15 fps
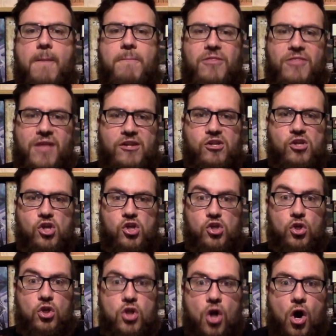but then
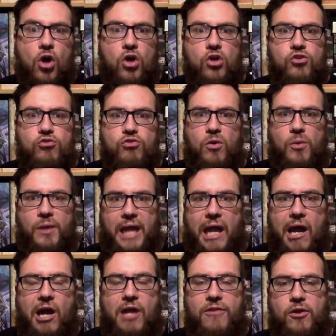you're not controlling it
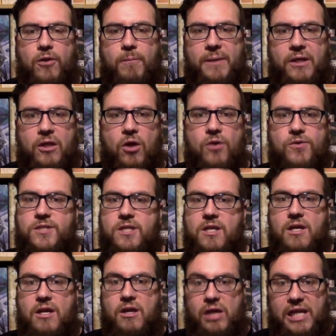either, because
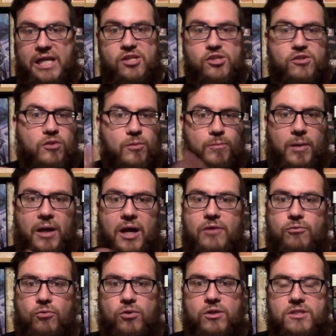each of the
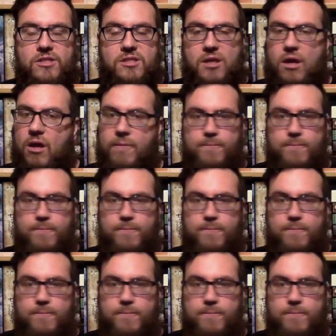pirates,